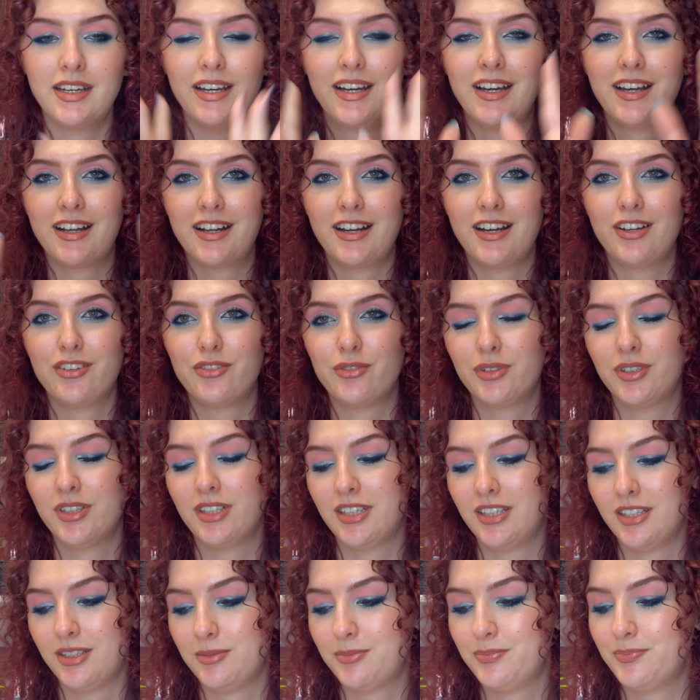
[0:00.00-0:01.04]
I can't
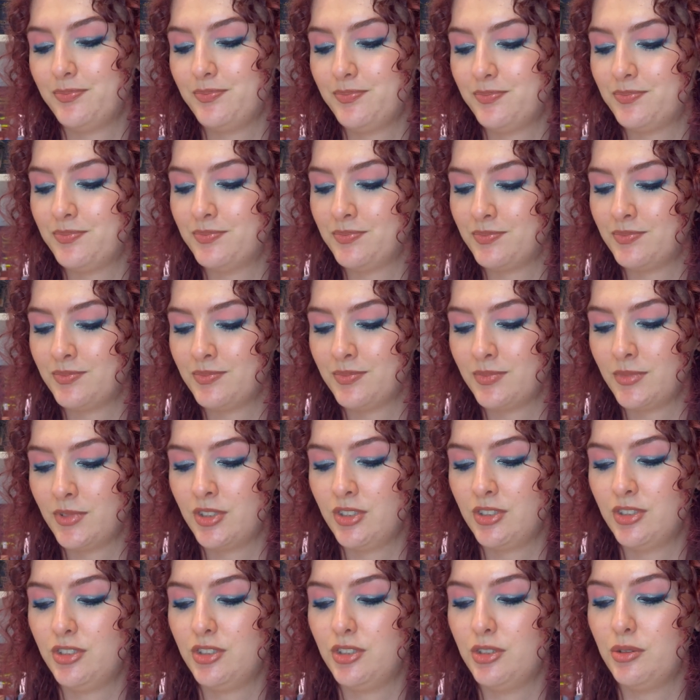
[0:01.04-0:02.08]
really
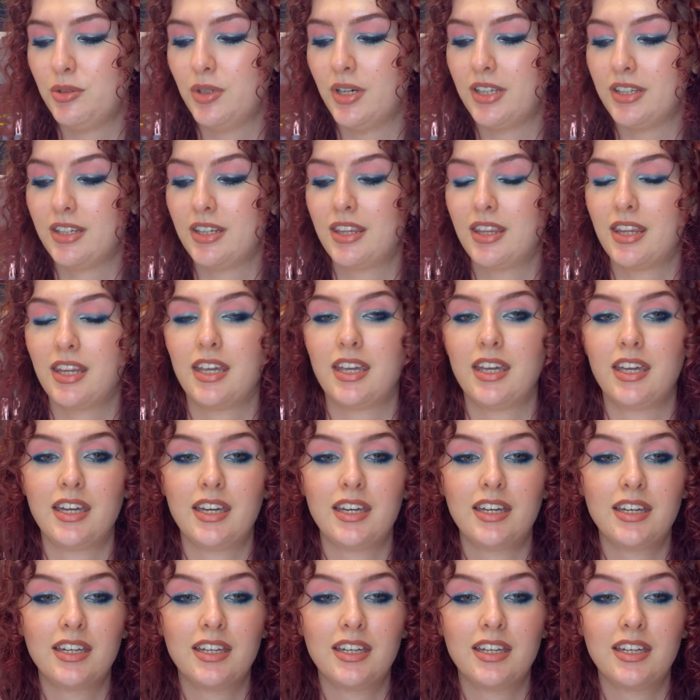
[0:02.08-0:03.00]
do anything.